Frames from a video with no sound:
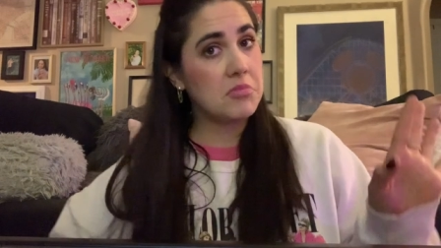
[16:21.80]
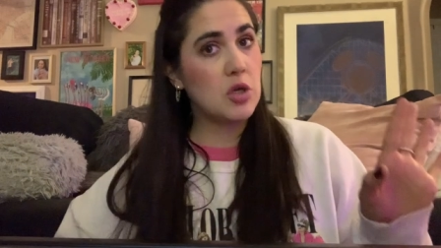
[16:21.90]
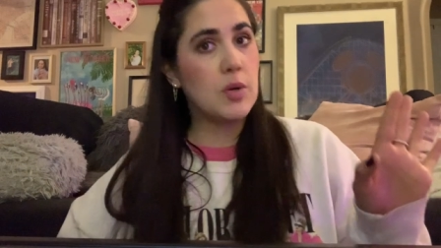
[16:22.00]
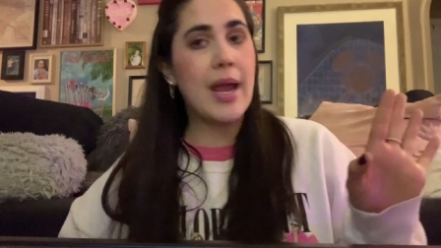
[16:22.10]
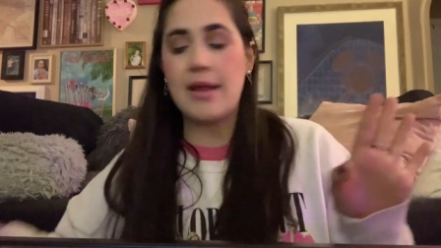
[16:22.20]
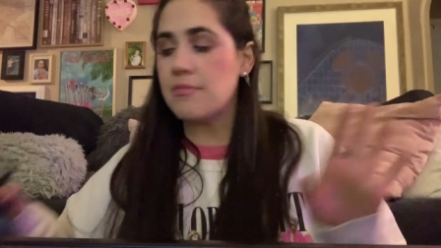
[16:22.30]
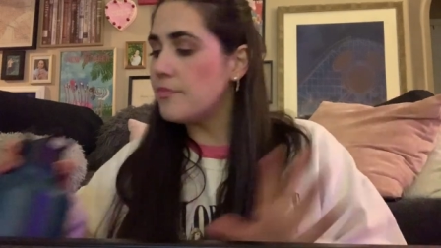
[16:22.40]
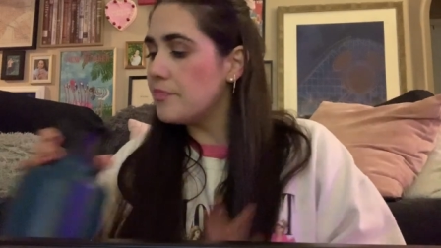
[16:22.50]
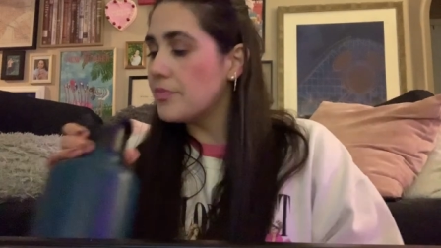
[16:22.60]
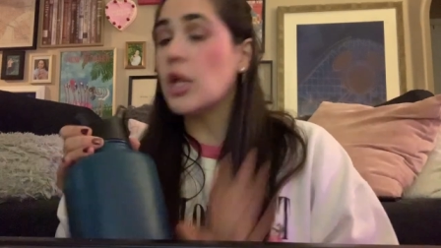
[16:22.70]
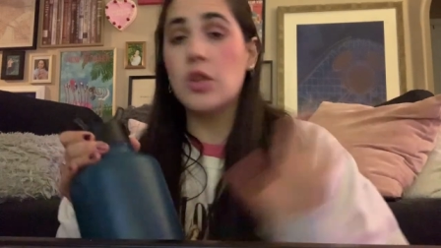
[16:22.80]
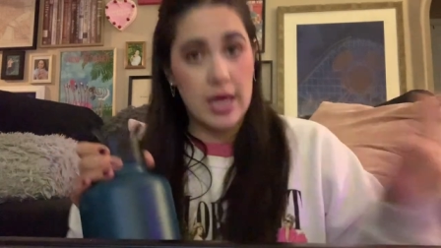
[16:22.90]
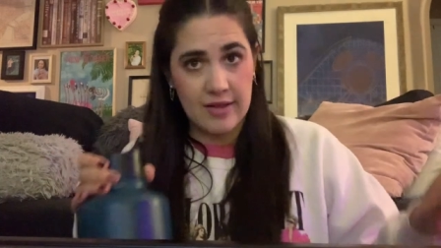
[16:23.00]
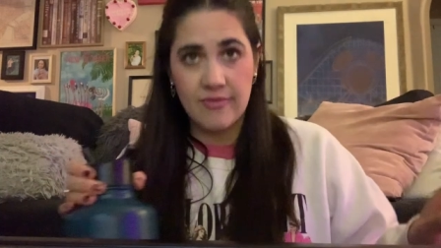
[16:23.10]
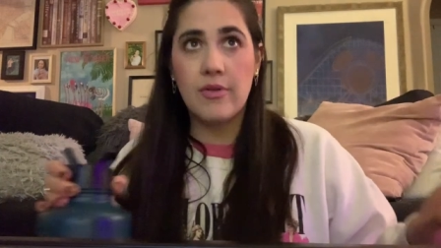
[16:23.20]
Great a
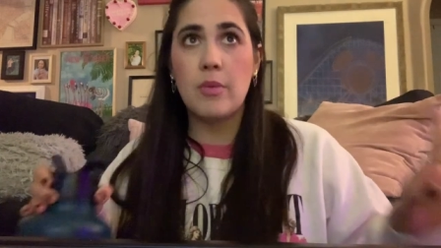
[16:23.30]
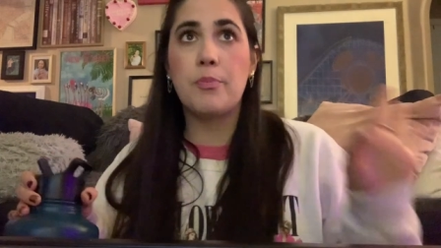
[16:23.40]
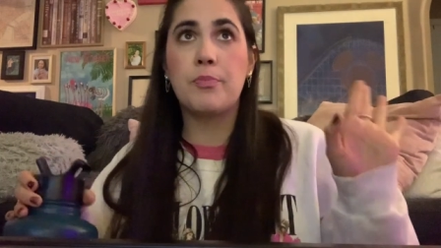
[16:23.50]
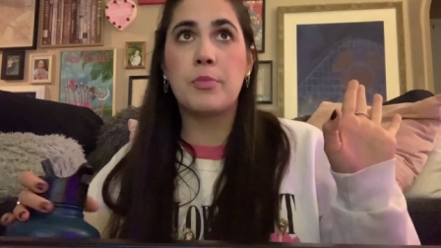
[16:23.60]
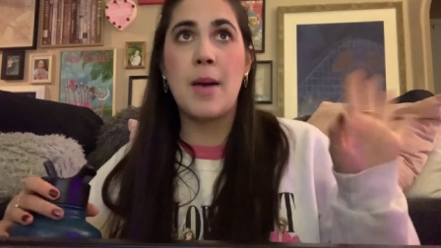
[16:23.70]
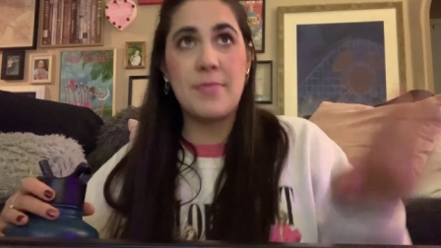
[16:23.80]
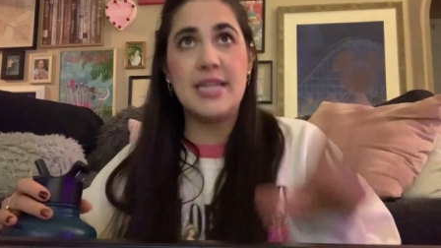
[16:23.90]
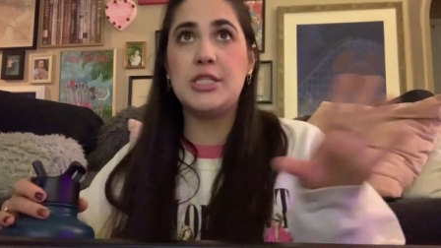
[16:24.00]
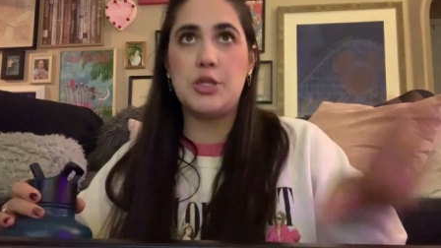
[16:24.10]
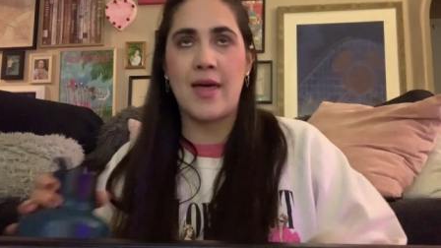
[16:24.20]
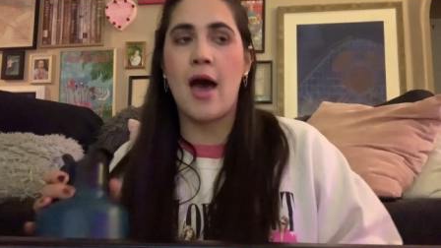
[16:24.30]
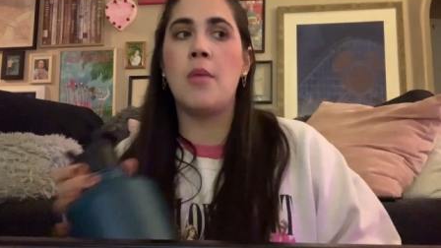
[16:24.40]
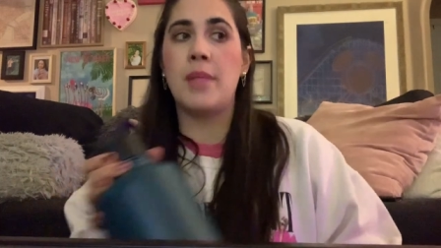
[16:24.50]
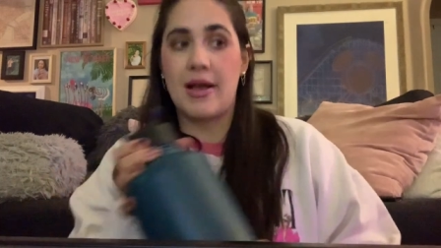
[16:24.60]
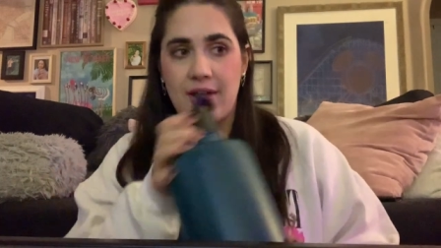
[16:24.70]
lot of companies do that
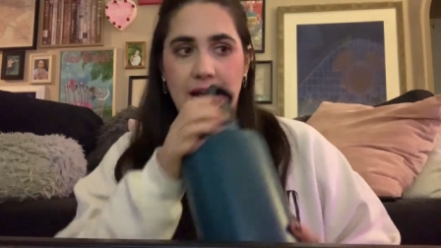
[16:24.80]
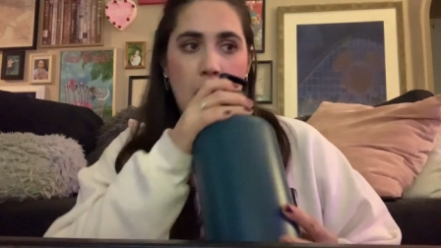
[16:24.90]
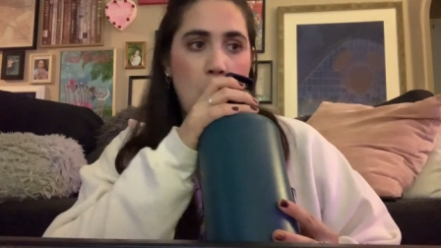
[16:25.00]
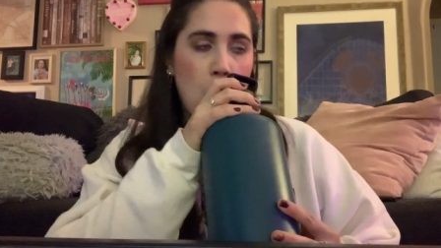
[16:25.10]
on Black Friday